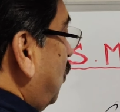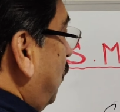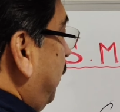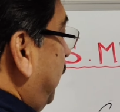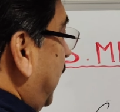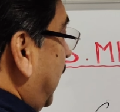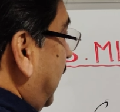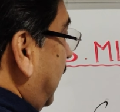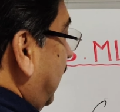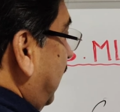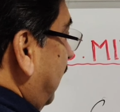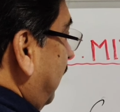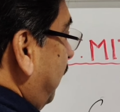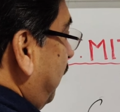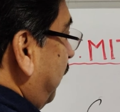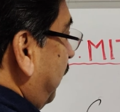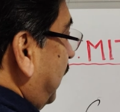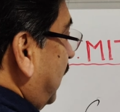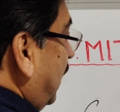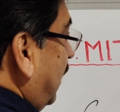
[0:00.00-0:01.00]
to B
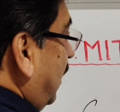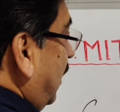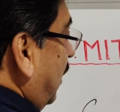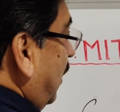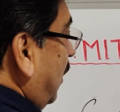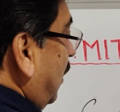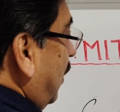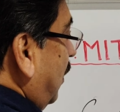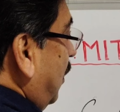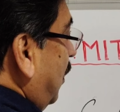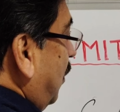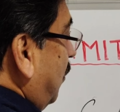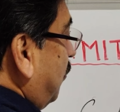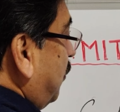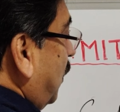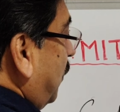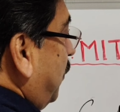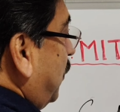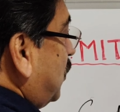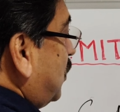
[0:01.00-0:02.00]

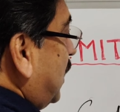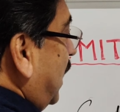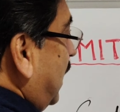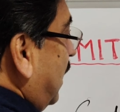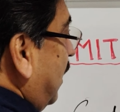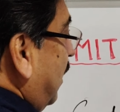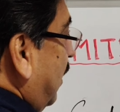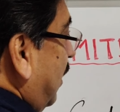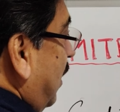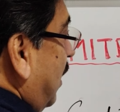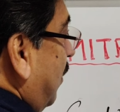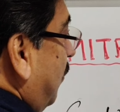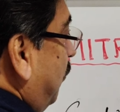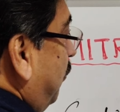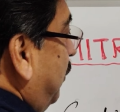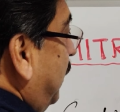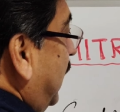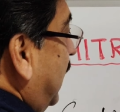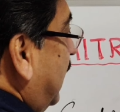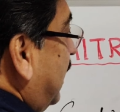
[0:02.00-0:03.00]
proportion,
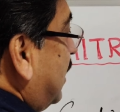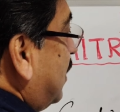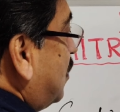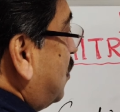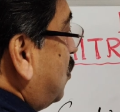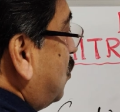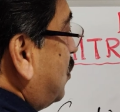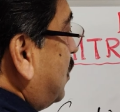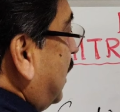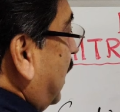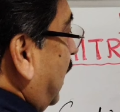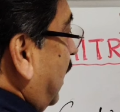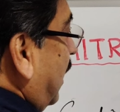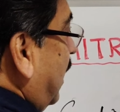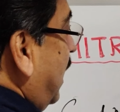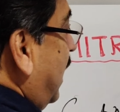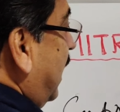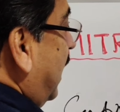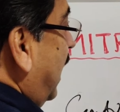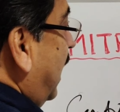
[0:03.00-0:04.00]
B is to C.
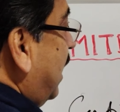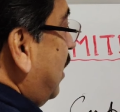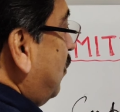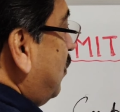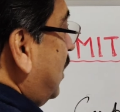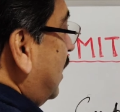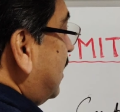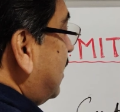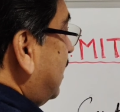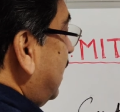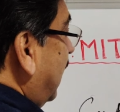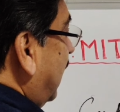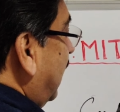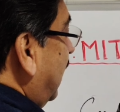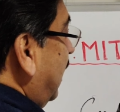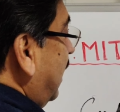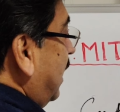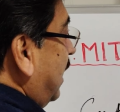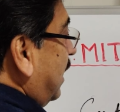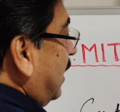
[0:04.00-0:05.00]
Here you just
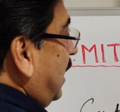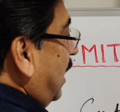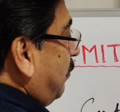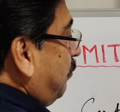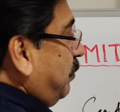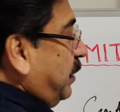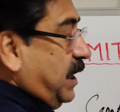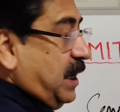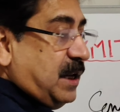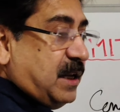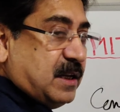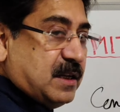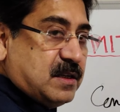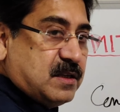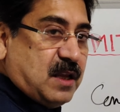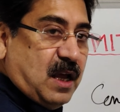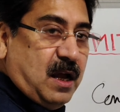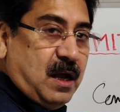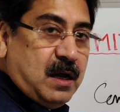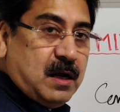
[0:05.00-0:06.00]
see that B
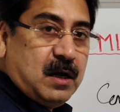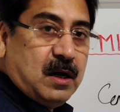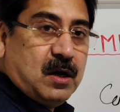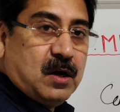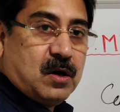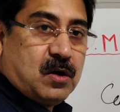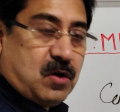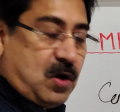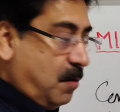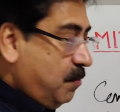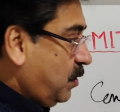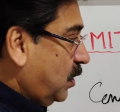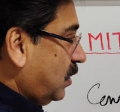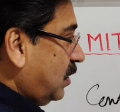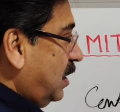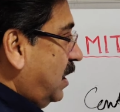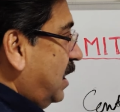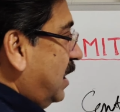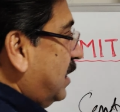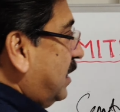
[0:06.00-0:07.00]
is the
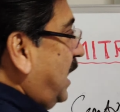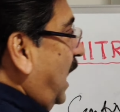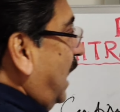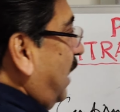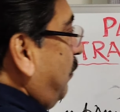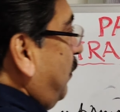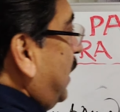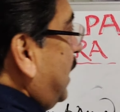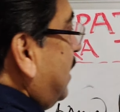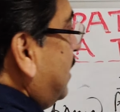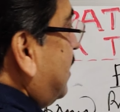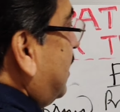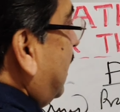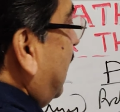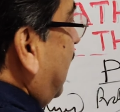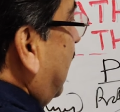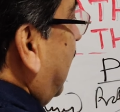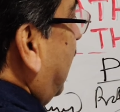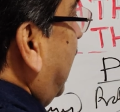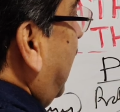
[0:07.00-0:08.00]
common. That means
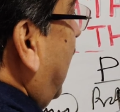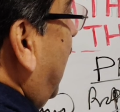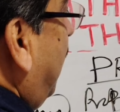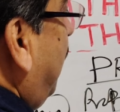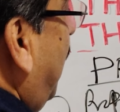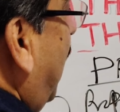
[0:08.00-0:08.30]
A